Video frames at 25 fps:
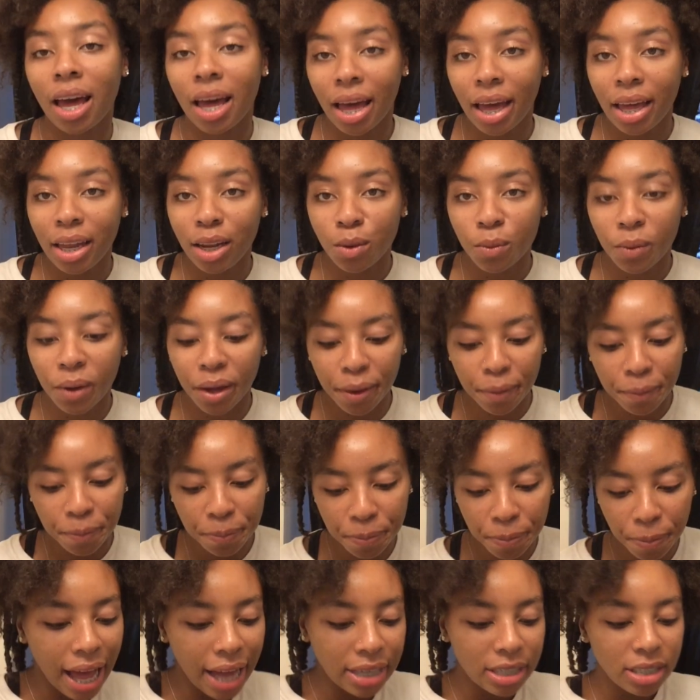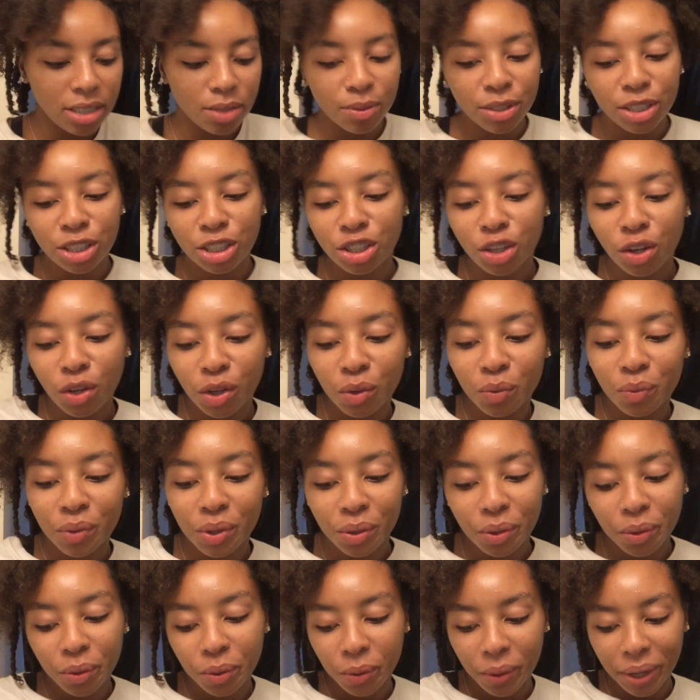Anyway, I just want to show you
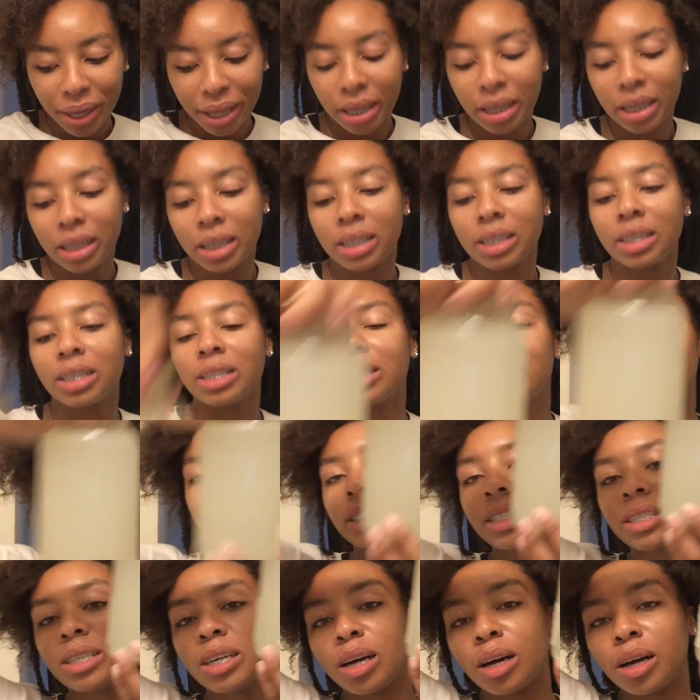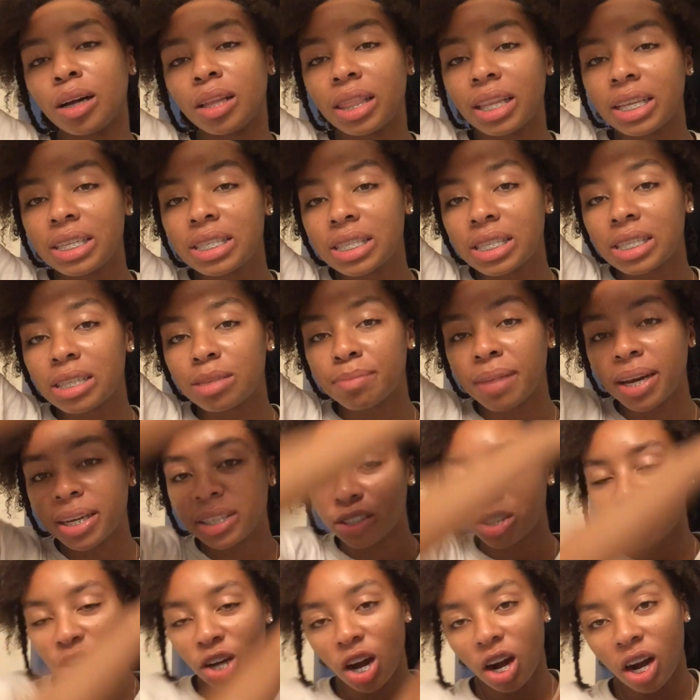real quick. This is my
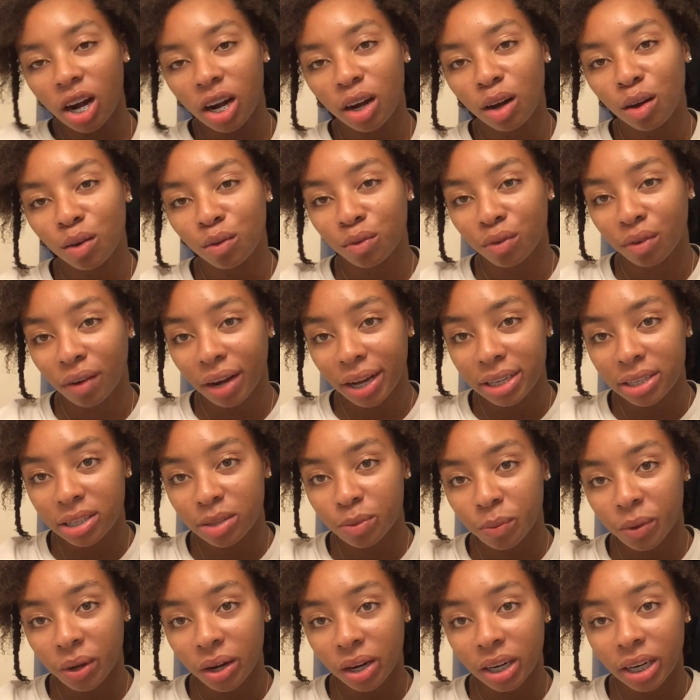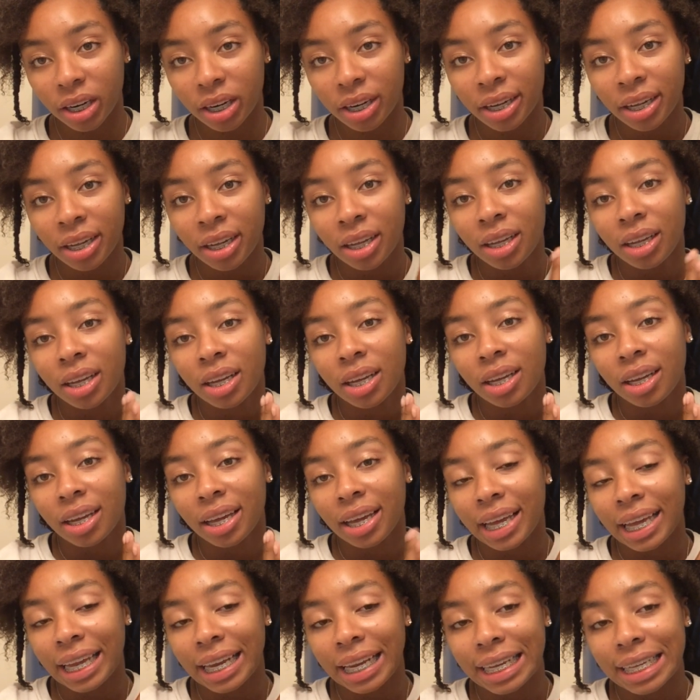jar of rice water.
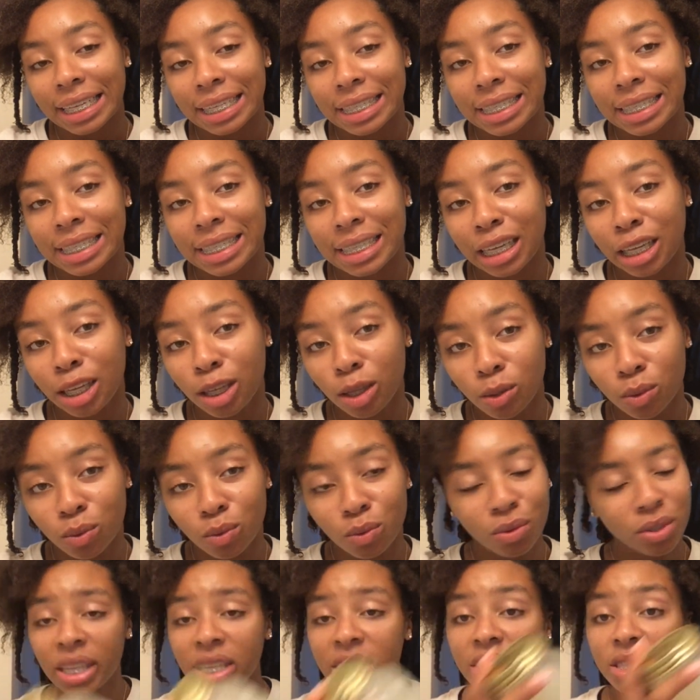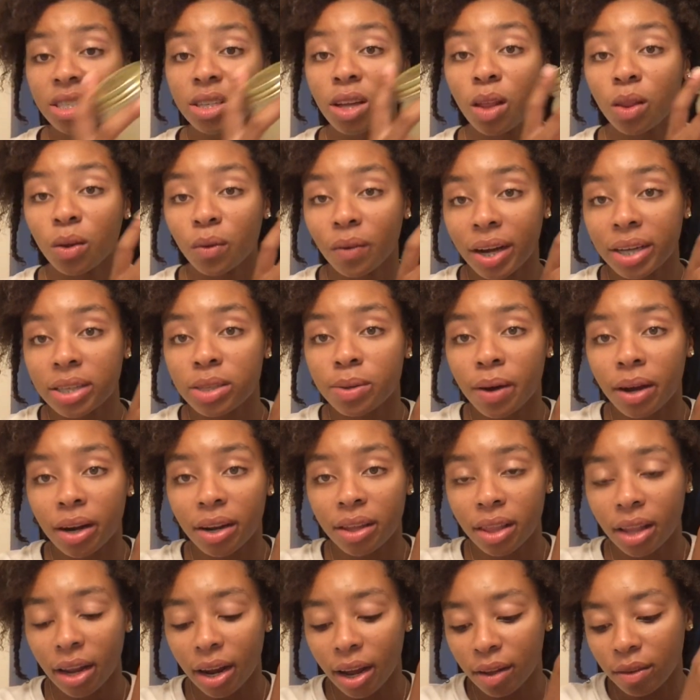It is huge. This is all the rice water
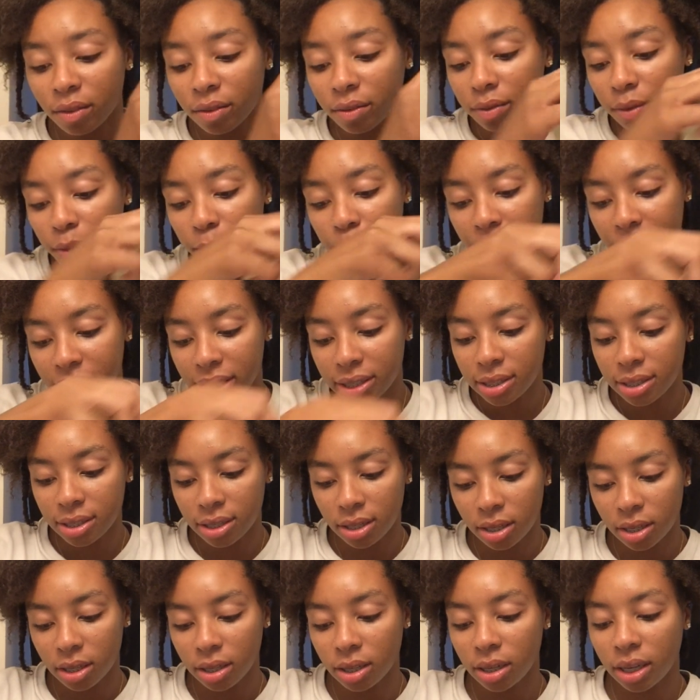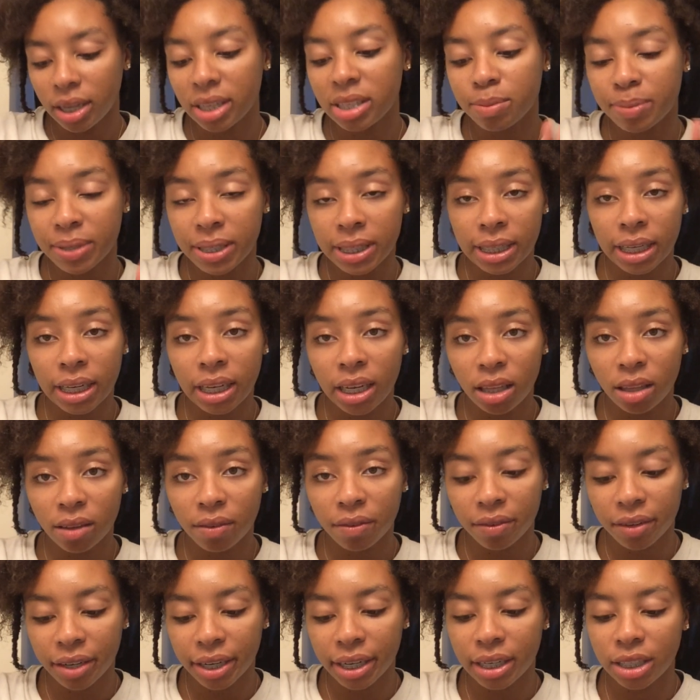that I've fermented. It's been sitting in the
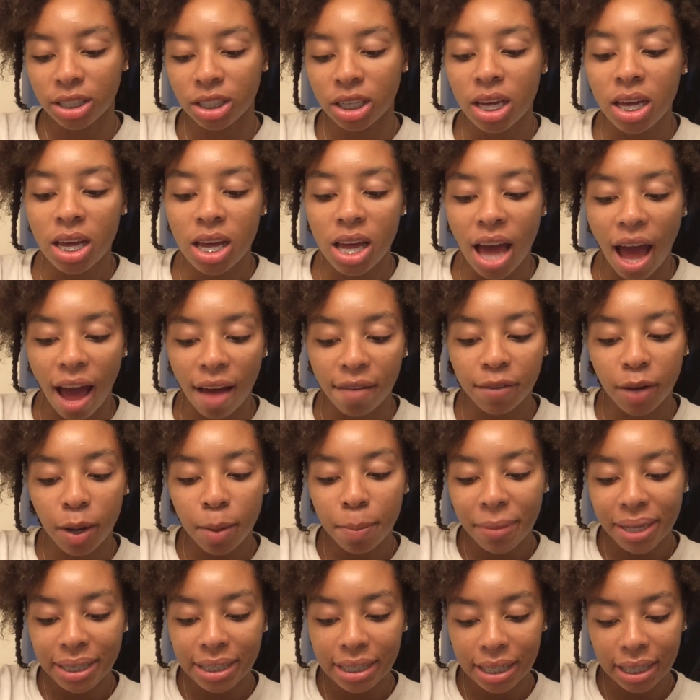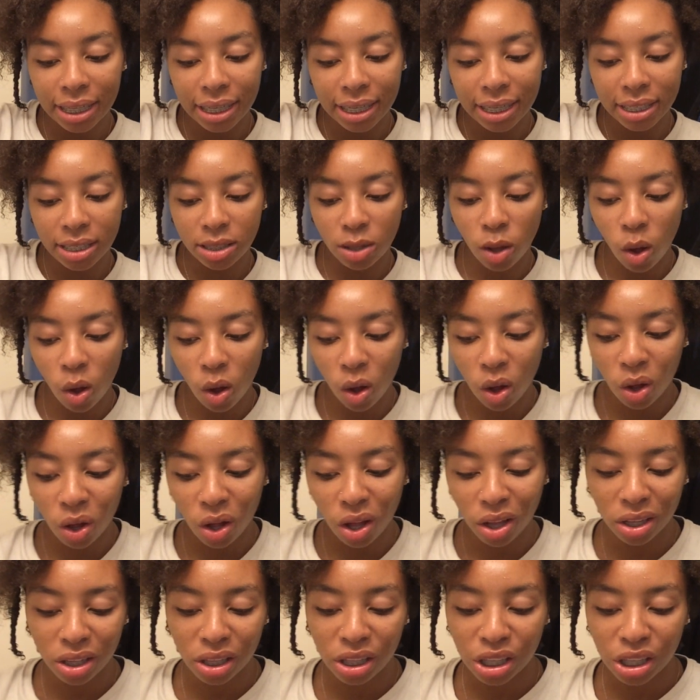fridge. I fermented this all